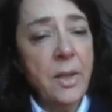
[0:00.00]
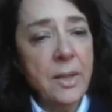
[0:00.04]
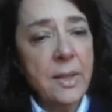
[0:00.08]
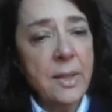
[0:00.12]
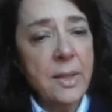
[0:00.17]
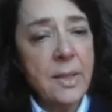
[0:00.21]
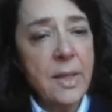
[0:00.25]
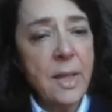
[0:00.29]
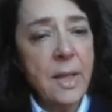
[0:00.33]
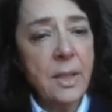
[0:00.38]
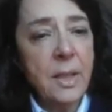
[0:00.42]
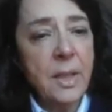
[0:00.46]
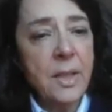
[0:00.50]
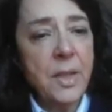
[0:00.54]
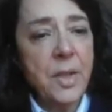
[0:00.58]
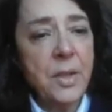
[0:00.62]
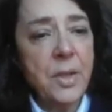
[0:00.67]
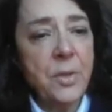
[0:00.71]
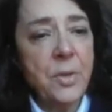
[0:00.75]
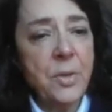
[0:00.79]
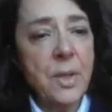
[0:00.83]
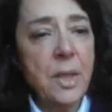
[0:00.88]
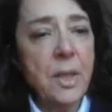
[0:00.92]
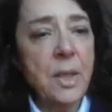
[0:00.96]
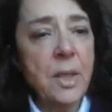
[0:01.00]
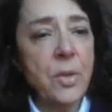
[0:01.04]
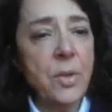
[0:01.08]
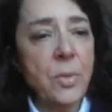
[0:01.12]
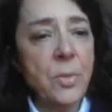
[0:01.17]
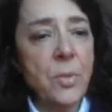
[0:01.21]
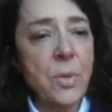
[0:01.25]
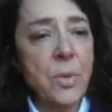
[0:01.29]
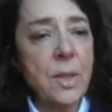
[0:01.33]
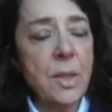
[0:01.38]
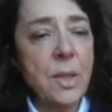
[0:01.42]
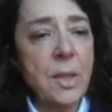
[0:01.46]
cell
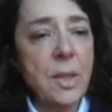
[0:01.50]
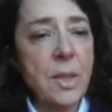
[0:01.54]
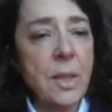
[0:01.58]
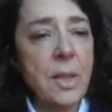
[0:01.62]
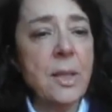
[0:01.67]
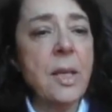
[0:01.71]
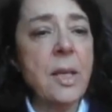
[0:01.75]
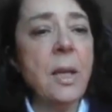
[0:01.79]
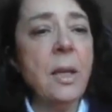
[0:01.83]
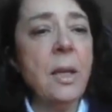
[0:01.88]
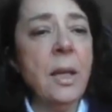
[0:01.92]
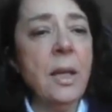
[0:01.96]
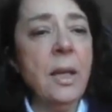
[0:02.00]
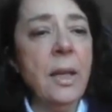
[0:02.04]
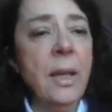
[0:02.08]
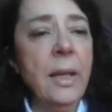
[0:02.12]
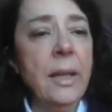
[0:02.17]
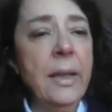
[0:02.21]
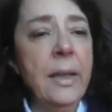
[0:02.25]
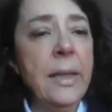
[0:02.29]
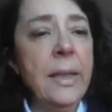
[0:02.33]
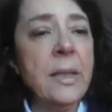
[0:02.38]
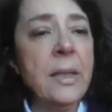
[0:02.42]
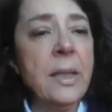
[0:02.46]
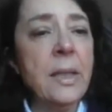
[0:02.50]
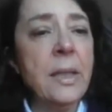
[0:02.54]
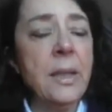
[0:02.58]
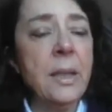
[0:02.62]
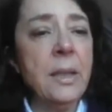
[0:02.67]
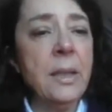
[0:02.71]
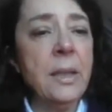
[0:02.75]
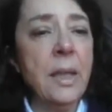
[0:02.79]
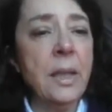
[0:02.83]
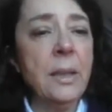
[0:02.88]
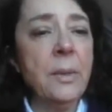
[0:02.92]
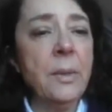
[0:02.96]
histiocytosis is an entity
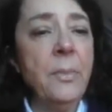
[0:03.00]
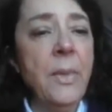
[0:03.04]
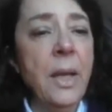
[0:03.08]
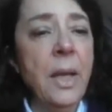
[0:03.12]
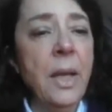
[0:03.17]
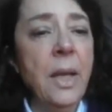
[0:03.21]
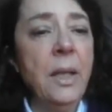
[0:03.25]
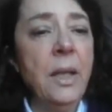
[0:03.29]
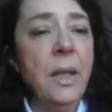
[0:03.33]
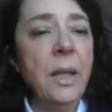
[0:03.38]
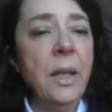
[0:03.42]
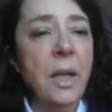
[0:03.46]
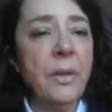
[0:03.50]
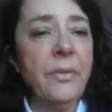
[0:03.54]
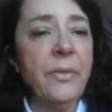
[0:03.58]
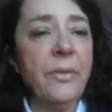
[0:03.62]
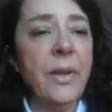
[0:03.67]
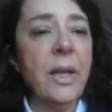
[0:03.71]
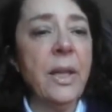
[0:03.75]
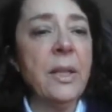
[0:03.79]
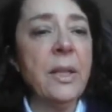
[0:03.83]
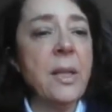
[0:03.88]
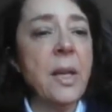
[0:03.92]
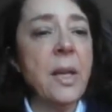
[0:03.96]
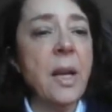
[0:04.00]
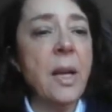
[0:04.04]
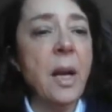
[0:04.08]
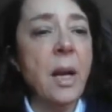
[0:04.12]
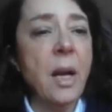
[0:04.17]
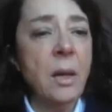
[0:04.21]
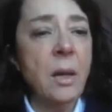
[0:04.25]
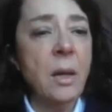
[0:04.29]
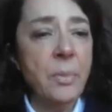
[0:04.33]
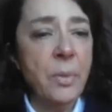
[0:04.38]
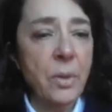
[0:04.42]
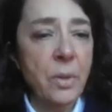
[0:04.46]
that mainly affects
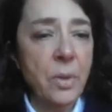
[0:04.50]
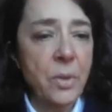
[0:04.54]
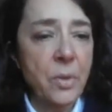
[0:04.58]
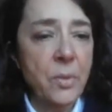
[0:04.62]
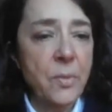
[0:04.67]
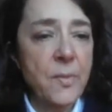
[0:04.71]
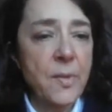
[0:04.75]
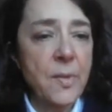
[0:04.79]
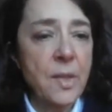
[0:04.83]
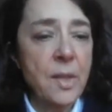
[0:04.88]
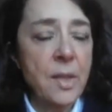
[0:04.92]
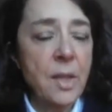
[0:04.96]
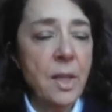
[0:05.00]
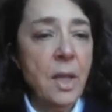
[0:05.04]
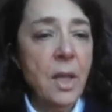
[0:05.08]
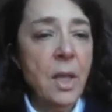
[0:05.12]
upper lobes.